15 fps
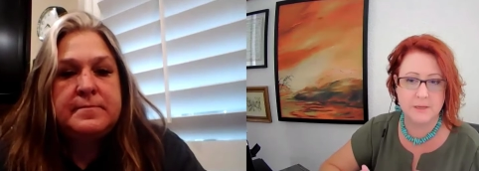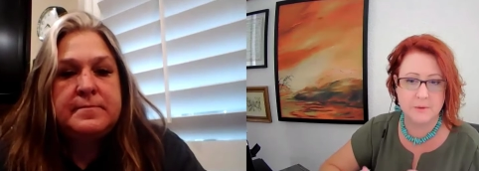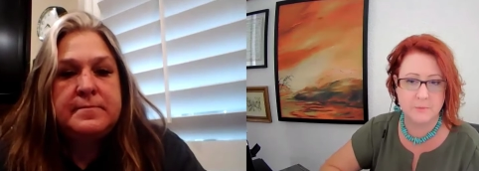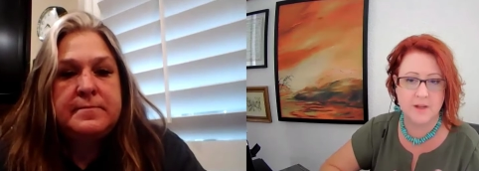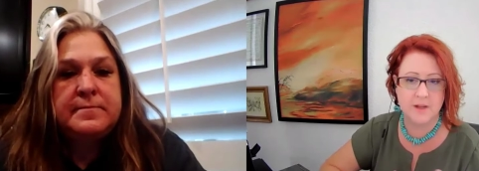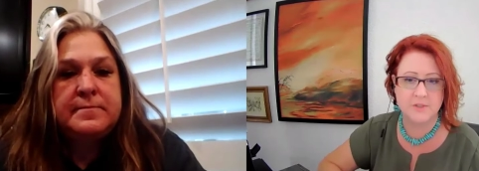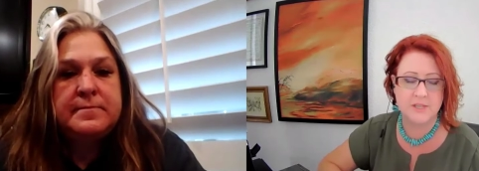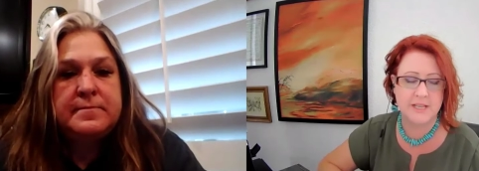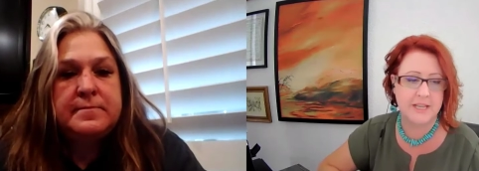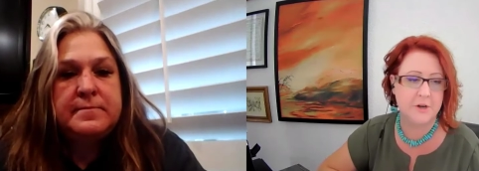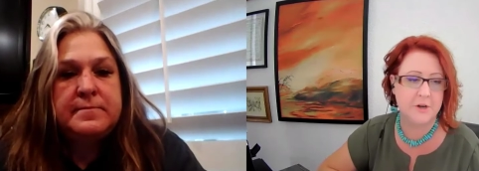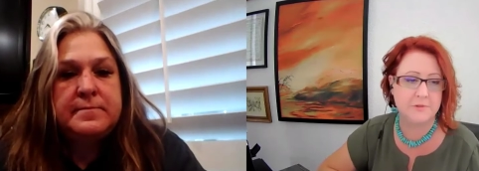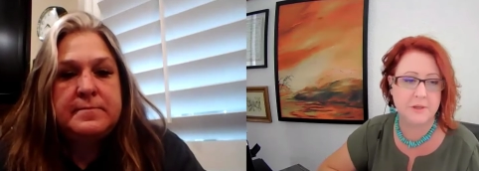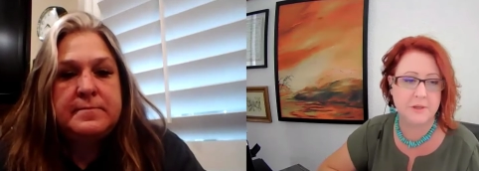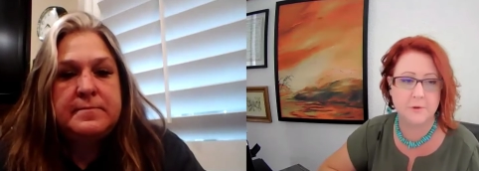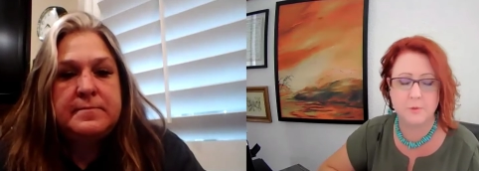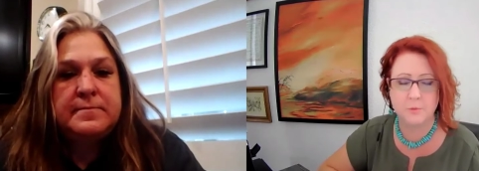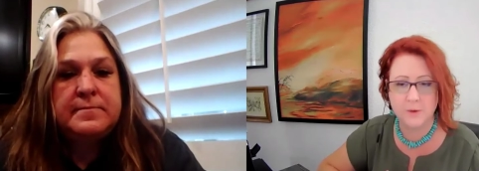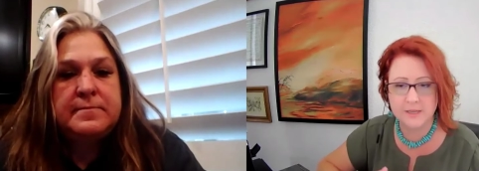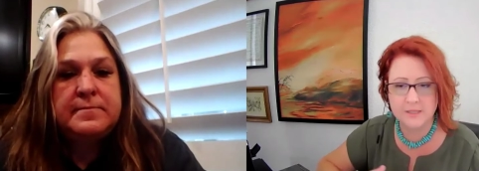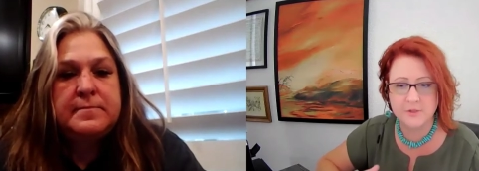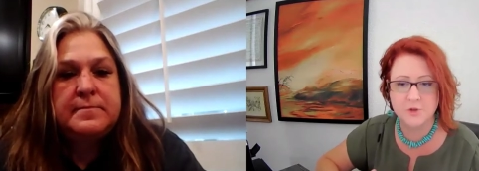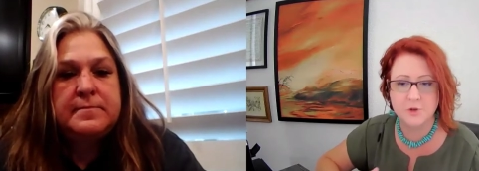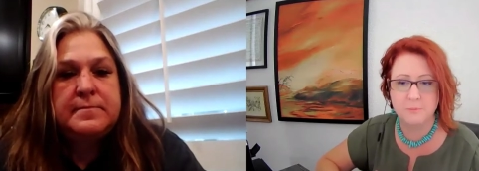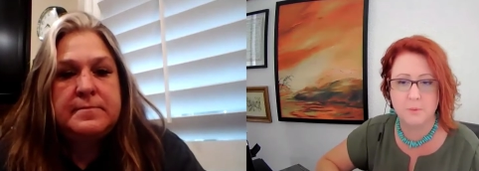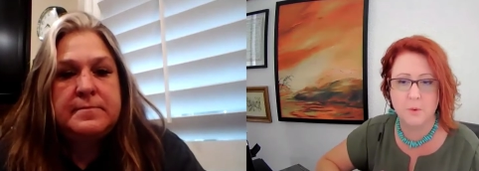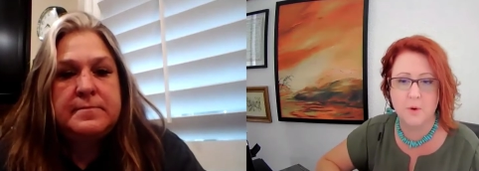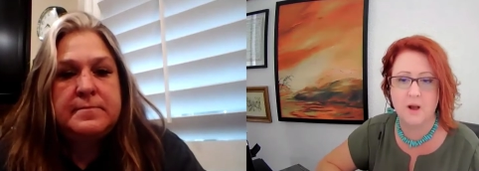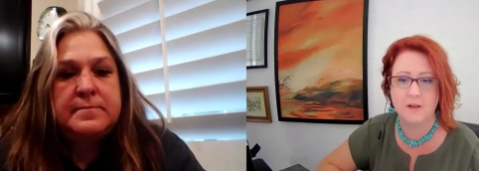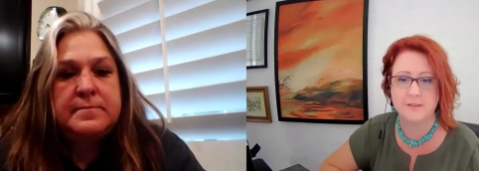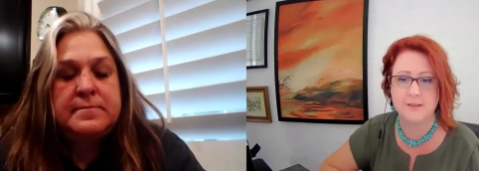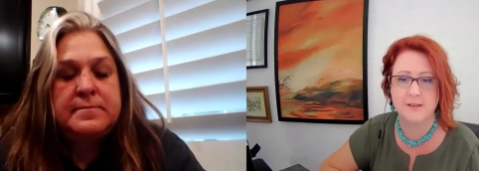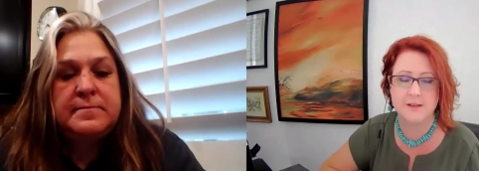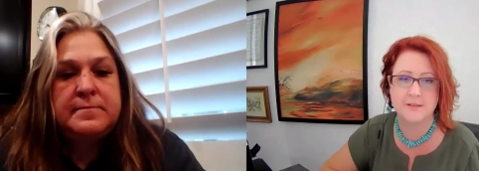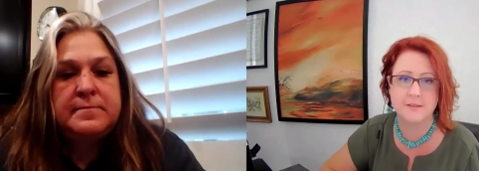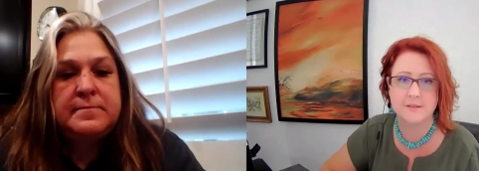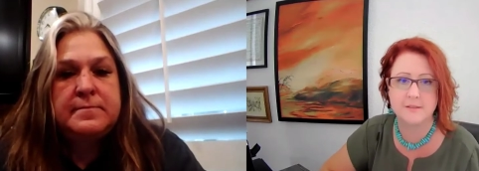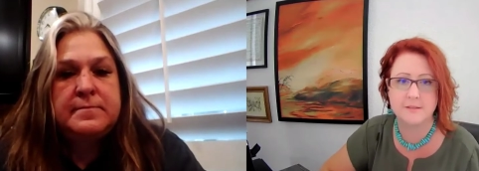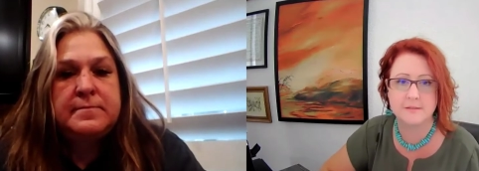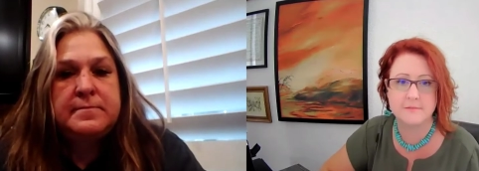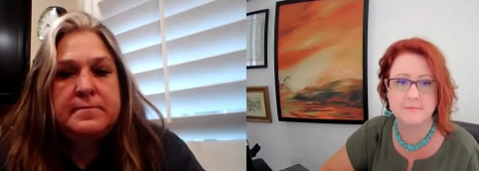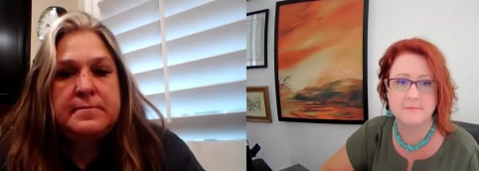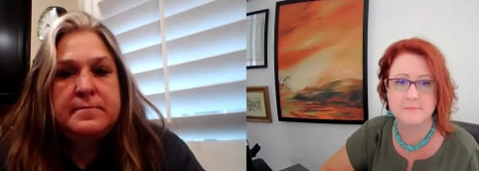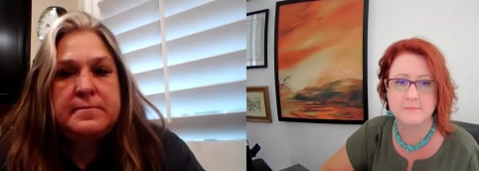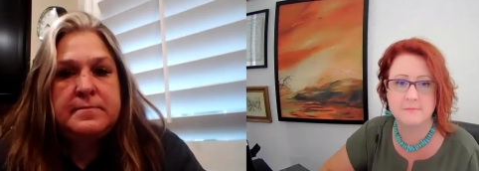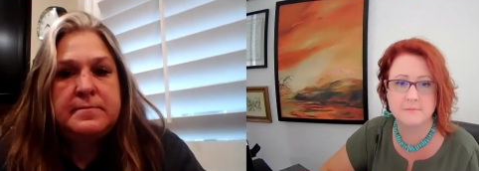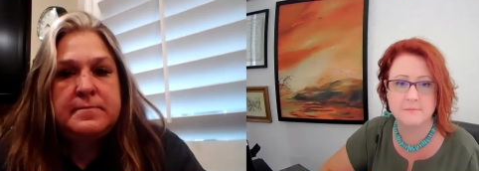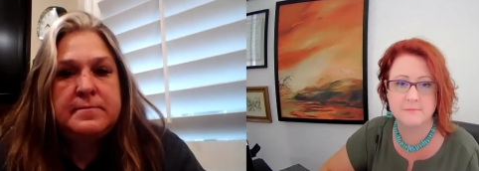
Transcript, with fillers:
Speaker 1: or somebody wants to interview you? What is your process?